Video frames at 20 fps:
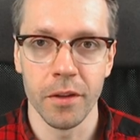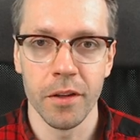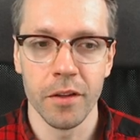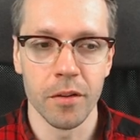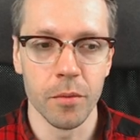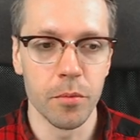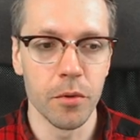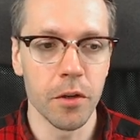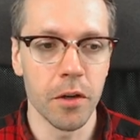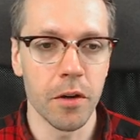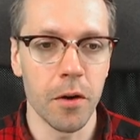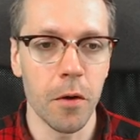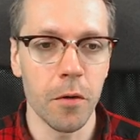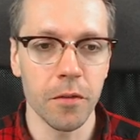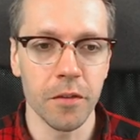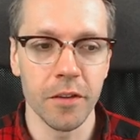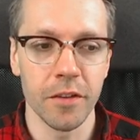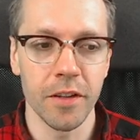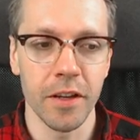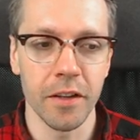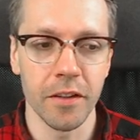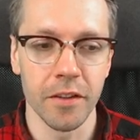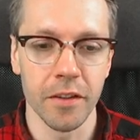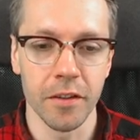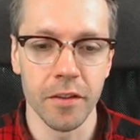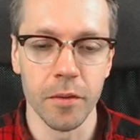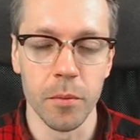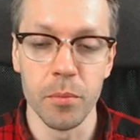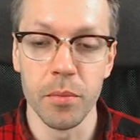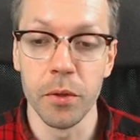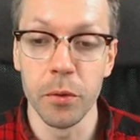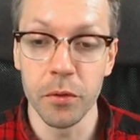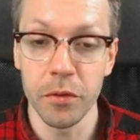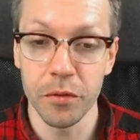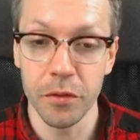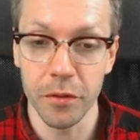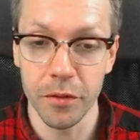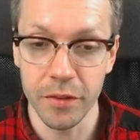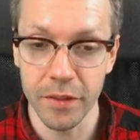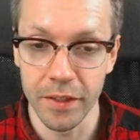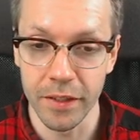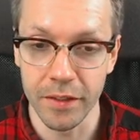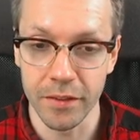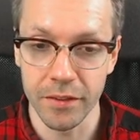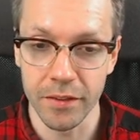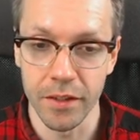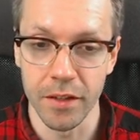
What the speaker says: The Buddha often said that the beautiful things